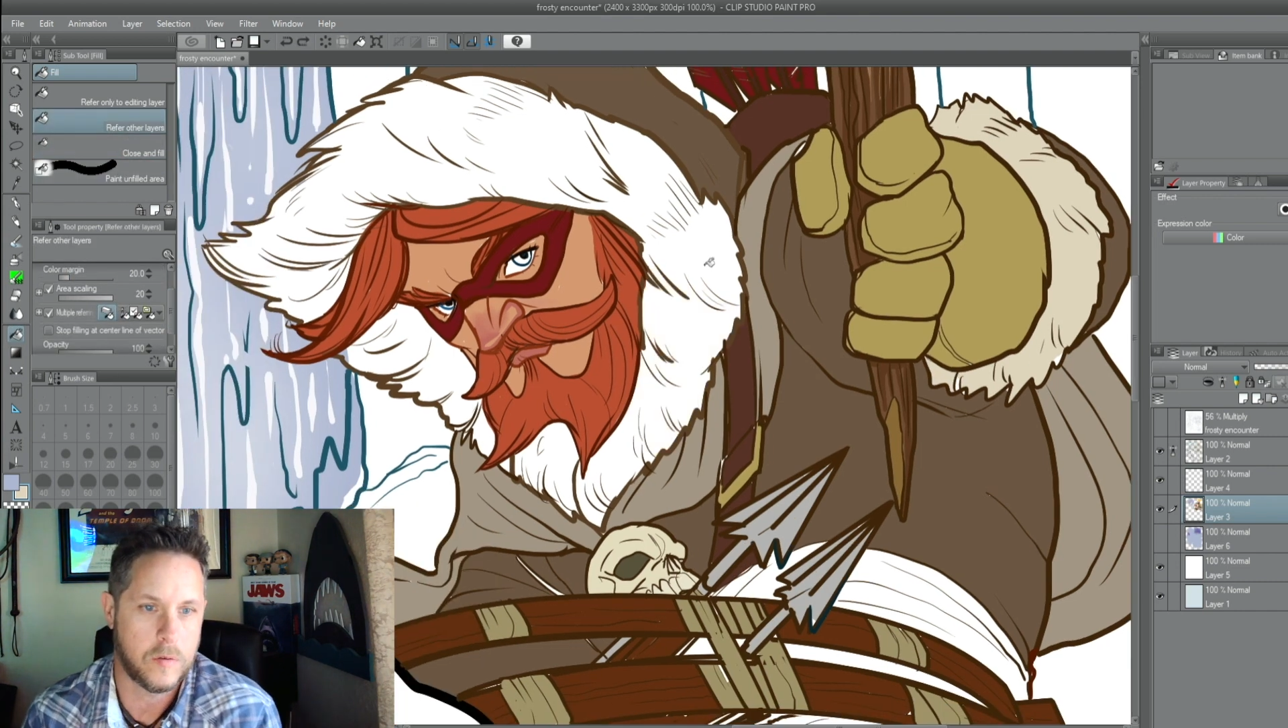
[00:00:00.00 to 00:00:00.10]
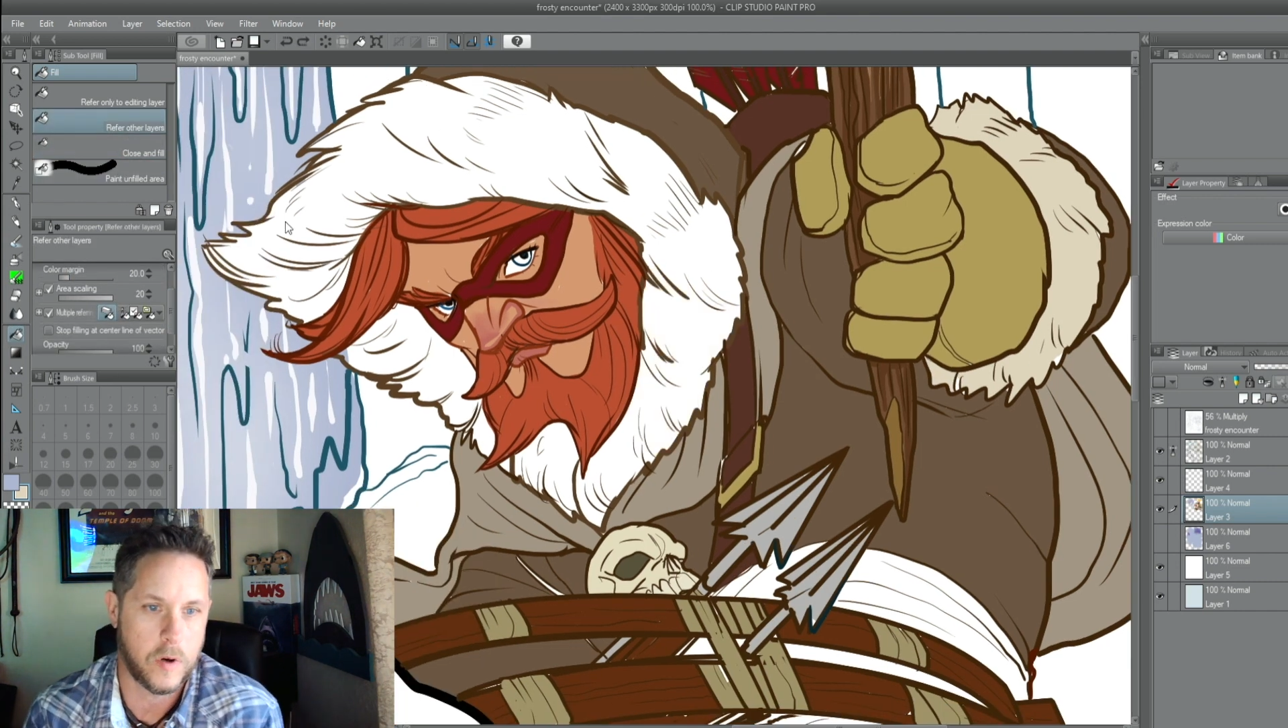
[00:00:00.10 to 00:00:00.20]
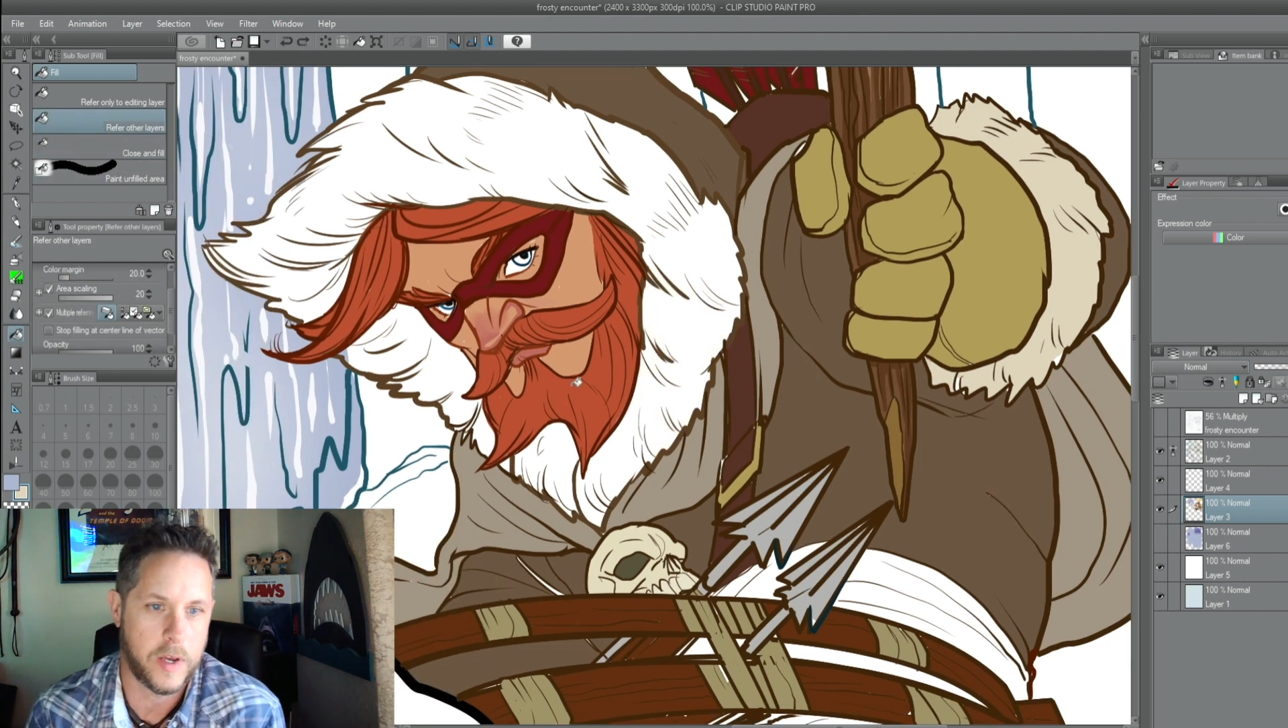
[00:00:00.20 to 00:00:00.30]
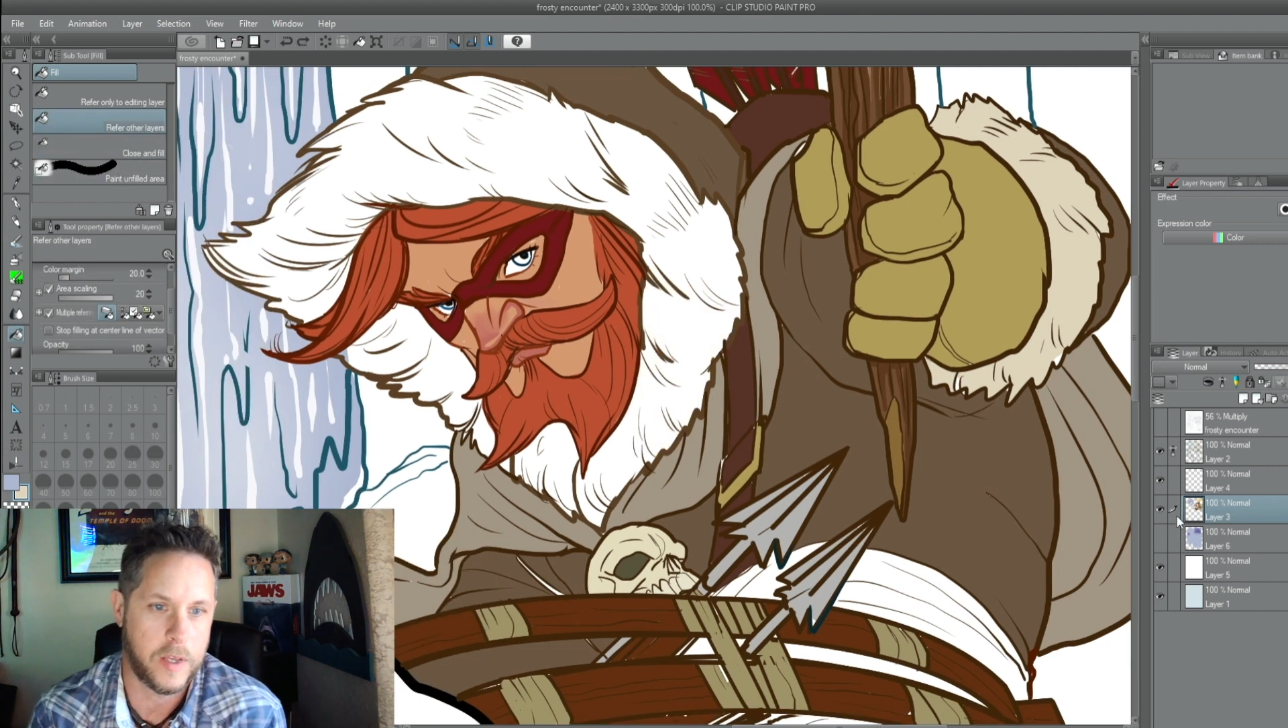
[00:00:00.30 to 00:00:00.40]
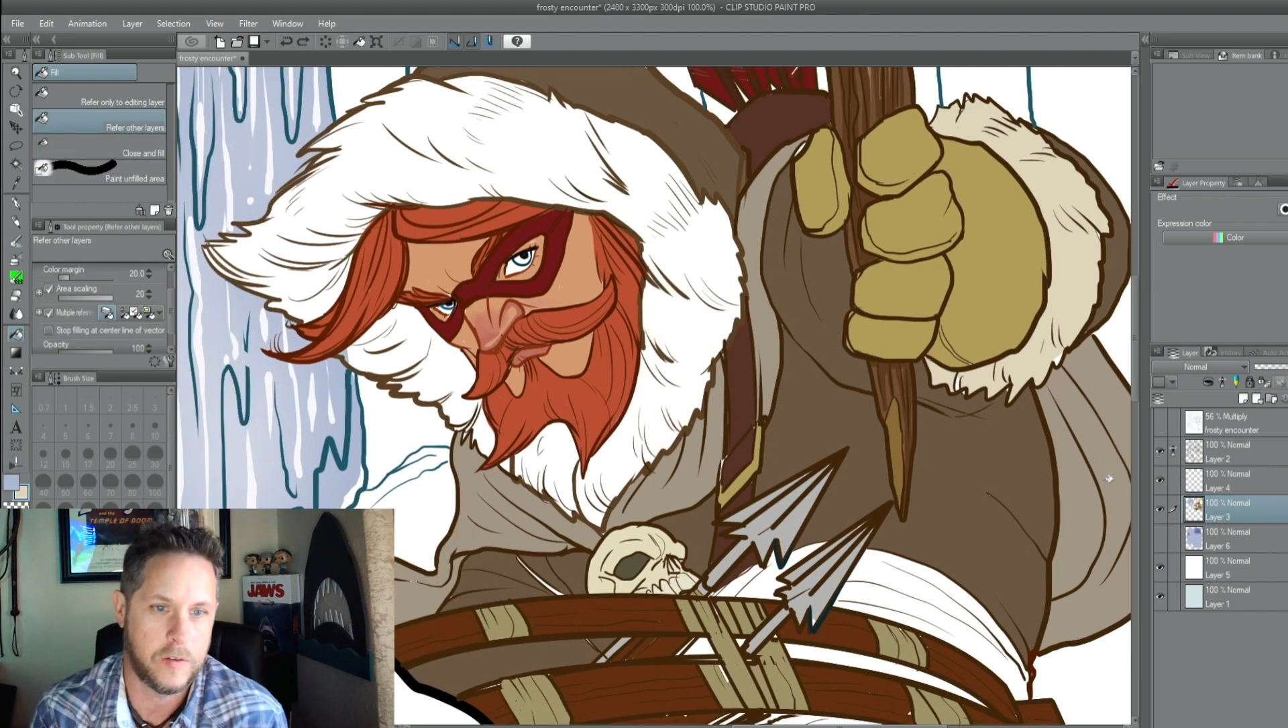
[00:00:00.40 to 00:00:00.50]

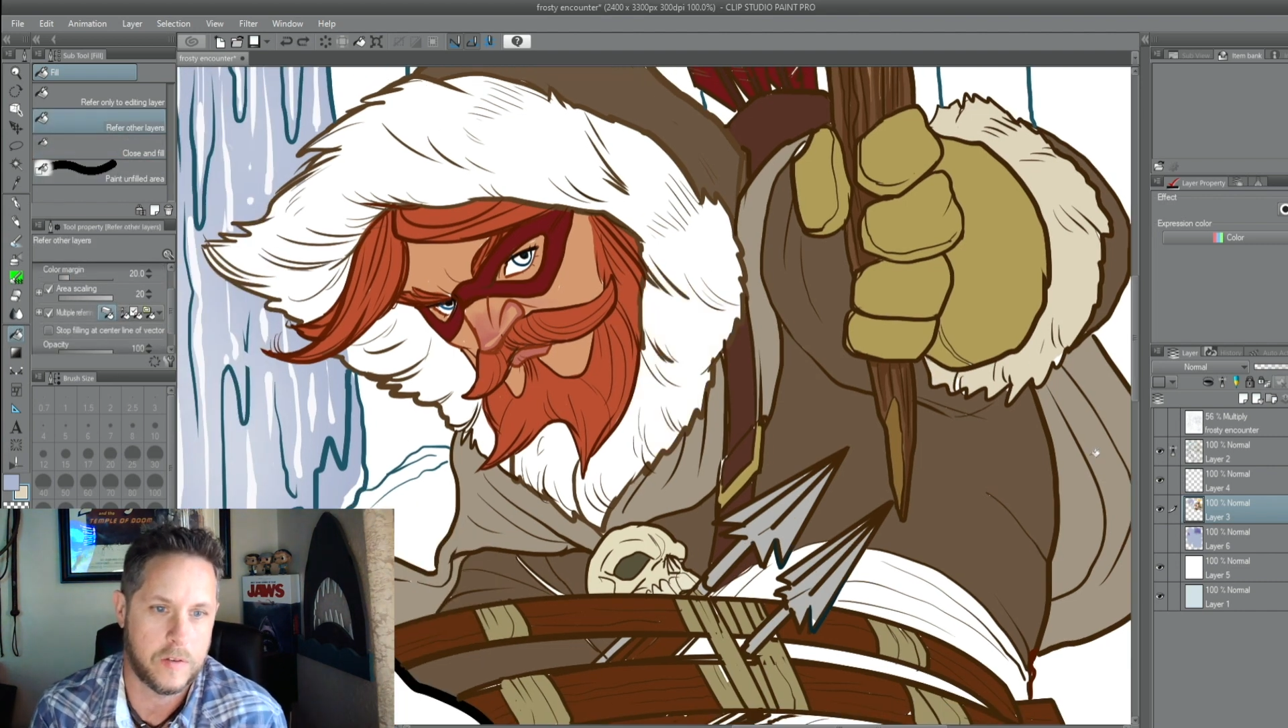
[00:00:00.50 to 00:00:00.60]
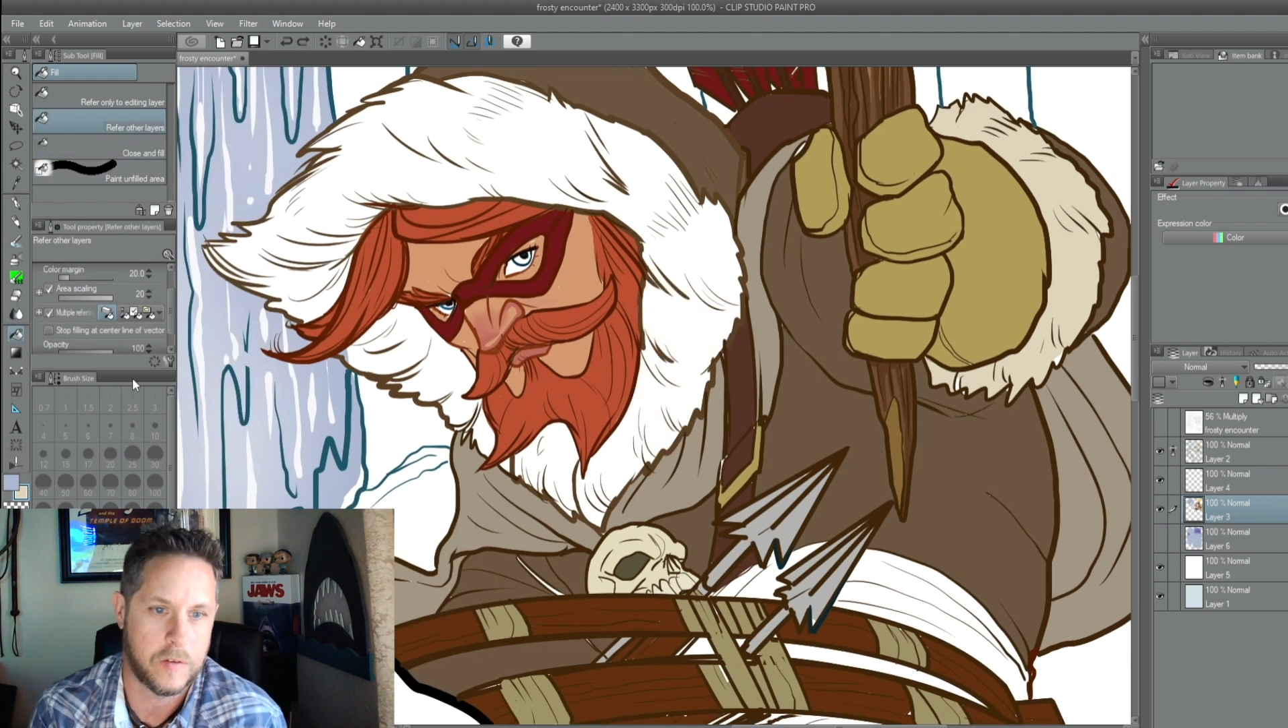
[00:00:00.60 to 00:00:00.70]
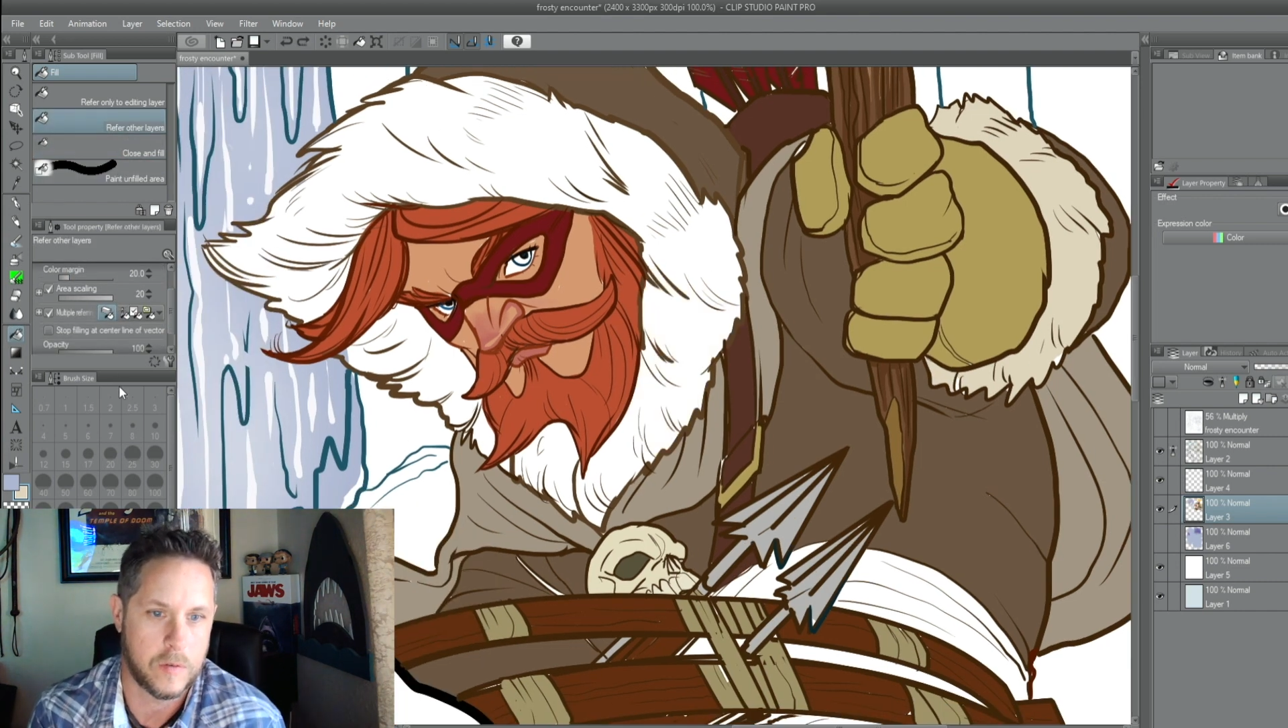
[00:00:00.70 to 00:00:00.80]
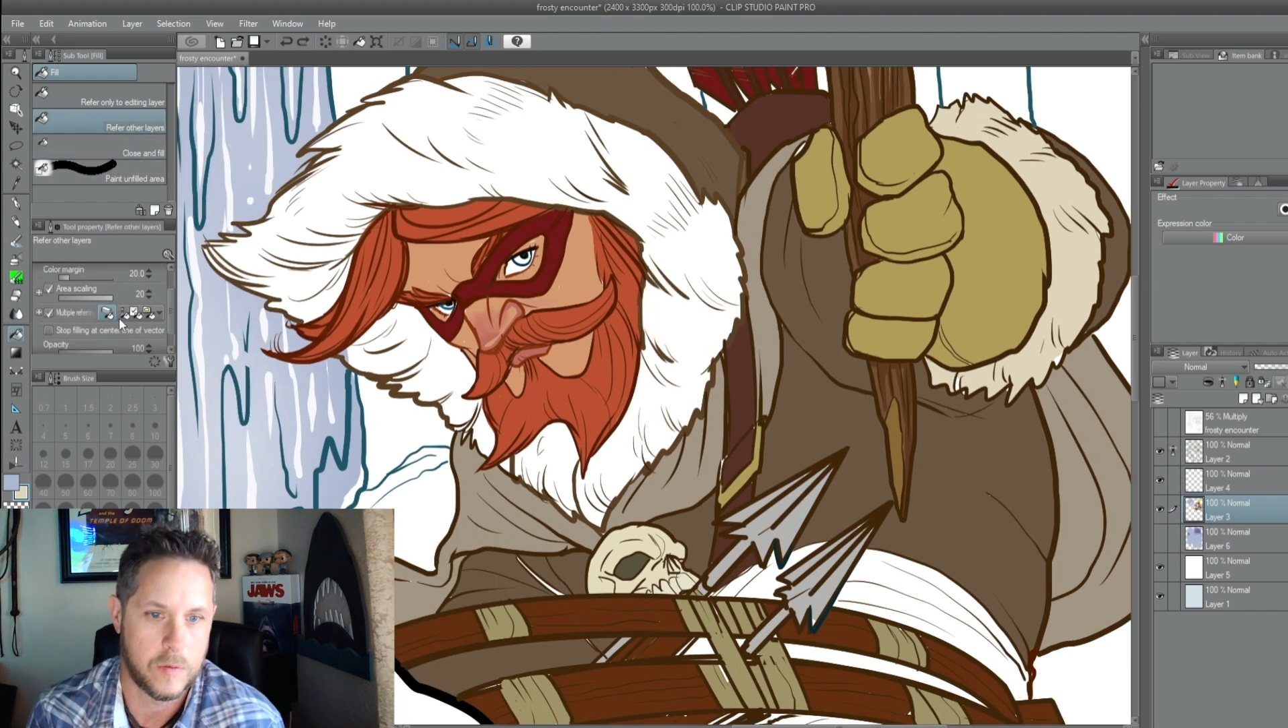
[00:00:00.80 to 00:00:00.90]
grays,